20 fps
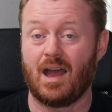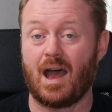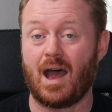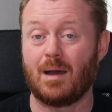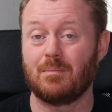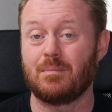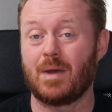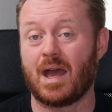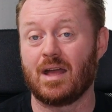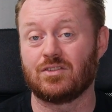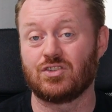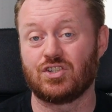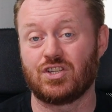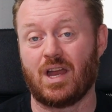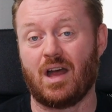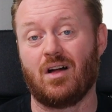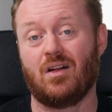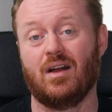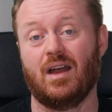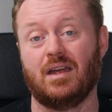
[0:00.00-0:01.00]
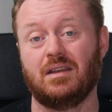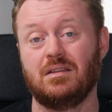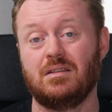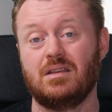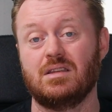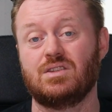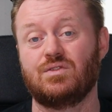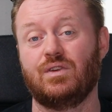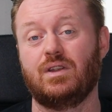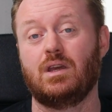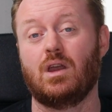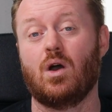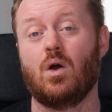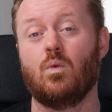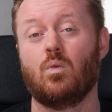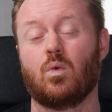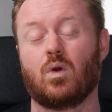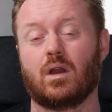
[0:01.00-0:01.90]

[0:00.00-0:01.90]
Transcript: I'm Matt Shell, and in this video,